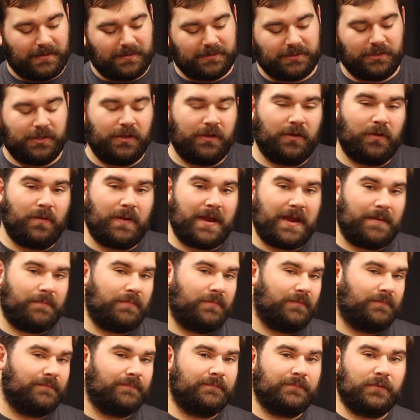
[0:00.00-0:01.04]
so you can
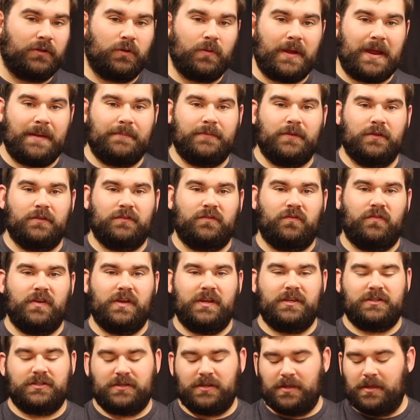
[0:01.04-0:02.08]
grab those
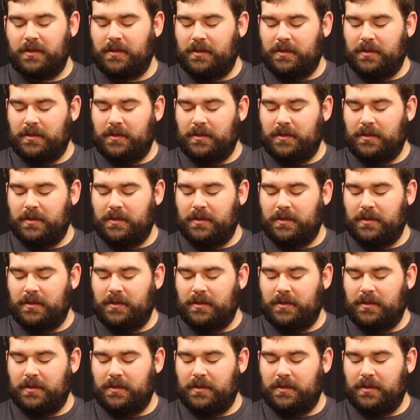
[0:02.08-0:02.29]
fish,